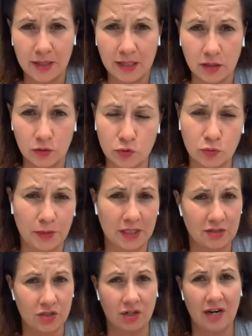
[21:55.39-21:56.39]
be in the group
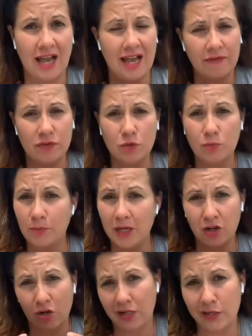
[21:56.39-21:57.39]
because you're gonna have to
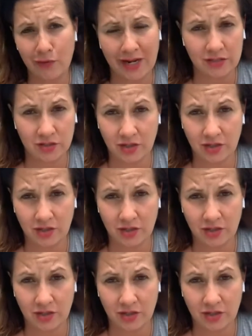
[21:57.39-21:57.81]
be an early riser.